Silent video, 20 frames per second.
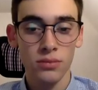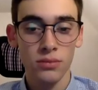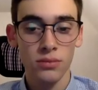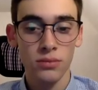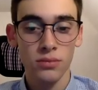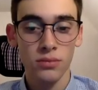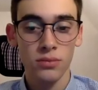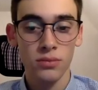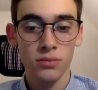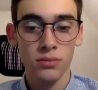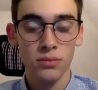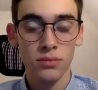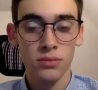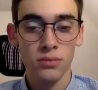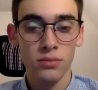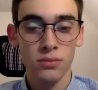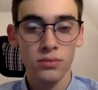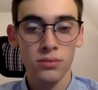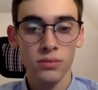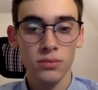
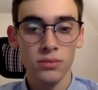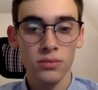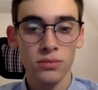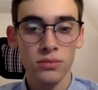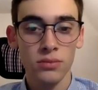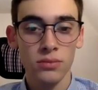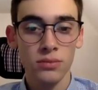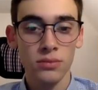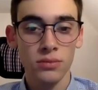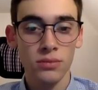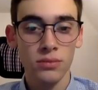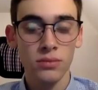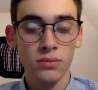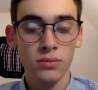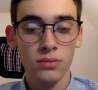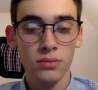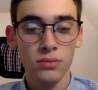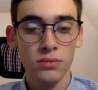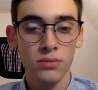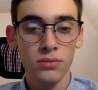
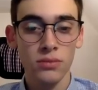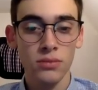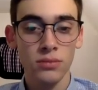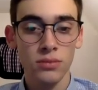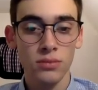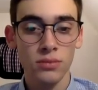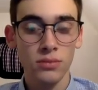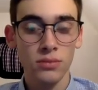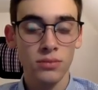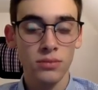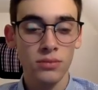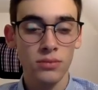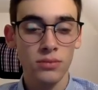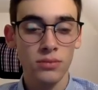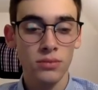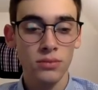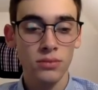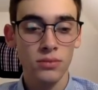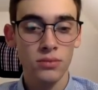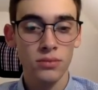
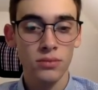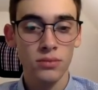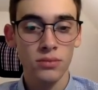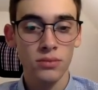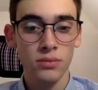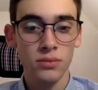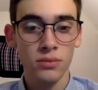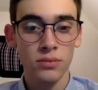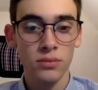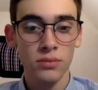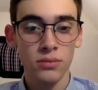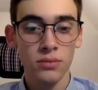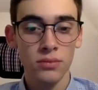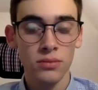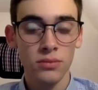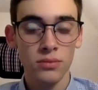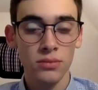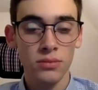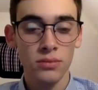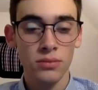
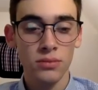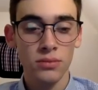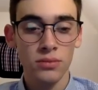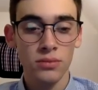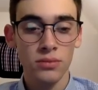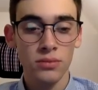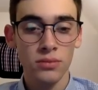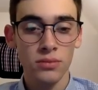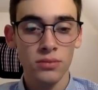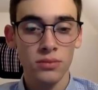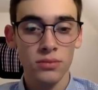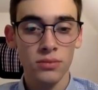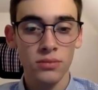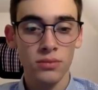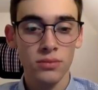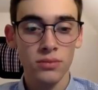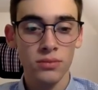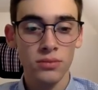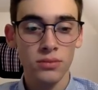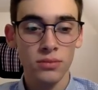
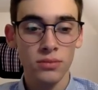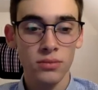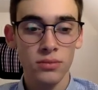[no speech]